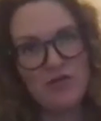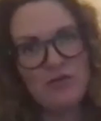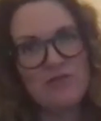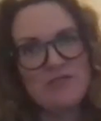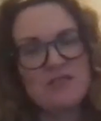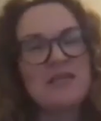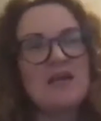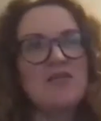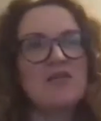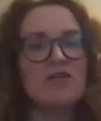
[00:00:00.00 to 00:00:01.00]
infertility,
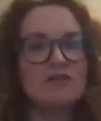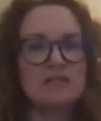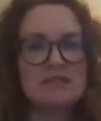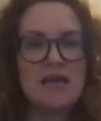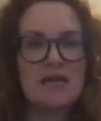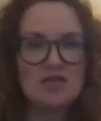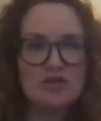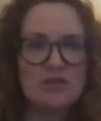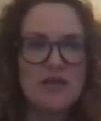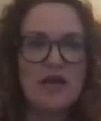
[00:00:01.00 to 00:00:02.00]
I think there's this
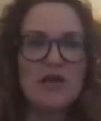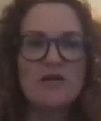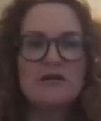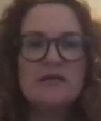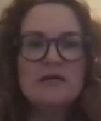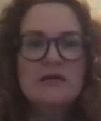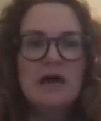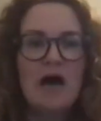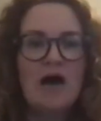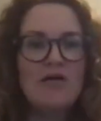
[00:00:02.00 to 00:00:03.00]
extra layer
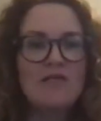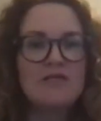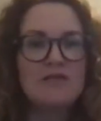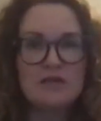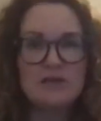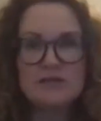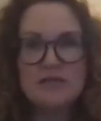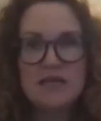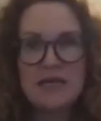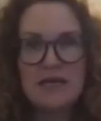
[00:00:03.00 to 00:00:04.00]
of guilt
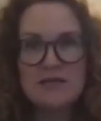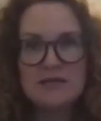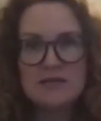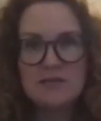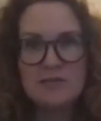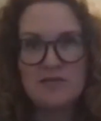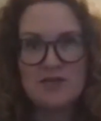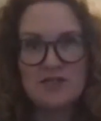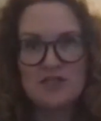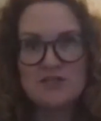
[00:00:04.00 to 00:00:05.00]
and
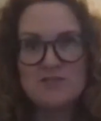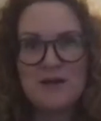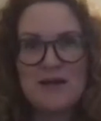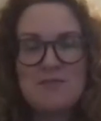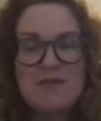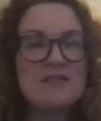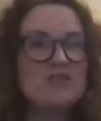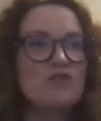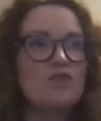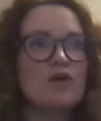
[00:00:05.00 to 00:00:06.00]
perfectionism, right? Because
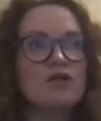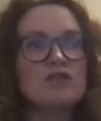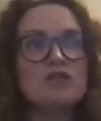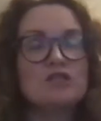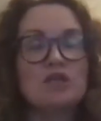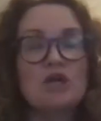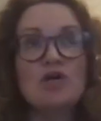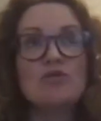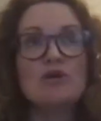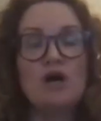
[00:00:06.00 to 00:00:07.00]
you've worked
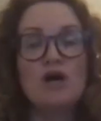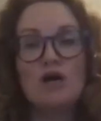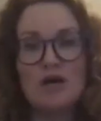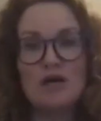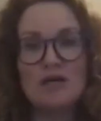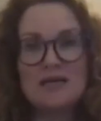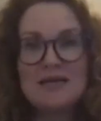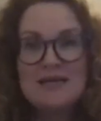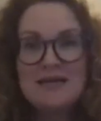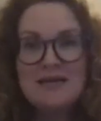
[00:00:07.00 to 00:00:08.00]
so hard
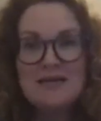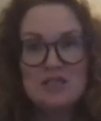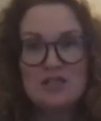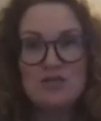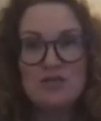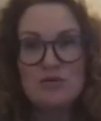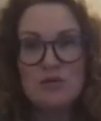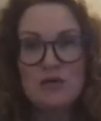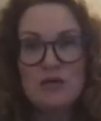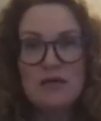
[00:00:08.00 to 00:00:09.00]
to
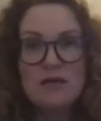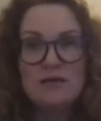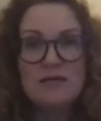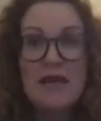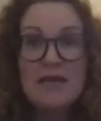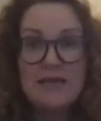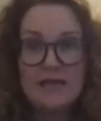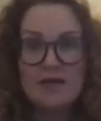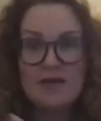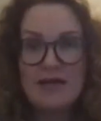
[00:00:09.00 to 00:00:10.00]
get
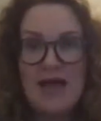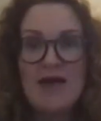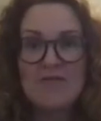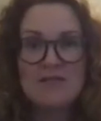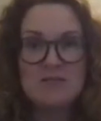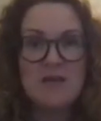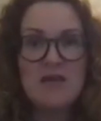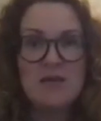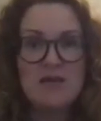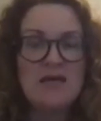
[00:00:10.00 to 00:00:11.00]
here and have this
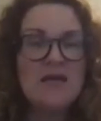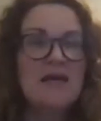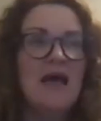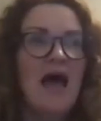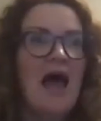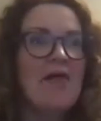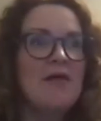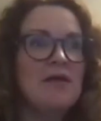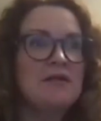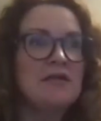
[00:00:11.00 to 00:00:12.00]
baby.
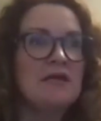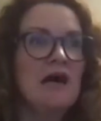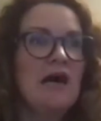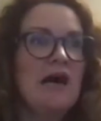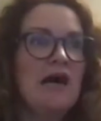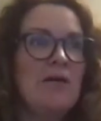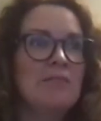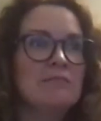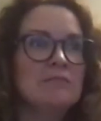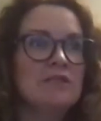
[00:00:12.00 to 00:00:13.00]
And,
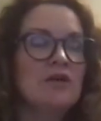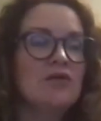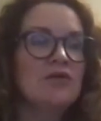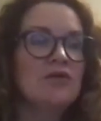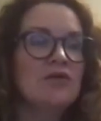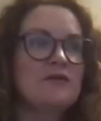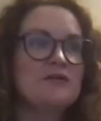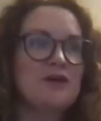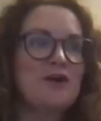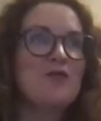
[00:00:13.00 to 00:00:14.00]
you feel
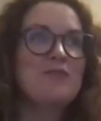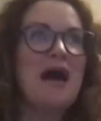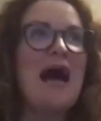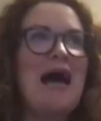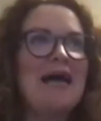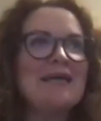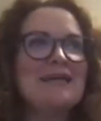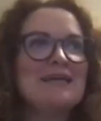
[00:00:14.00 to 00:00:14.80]
so bad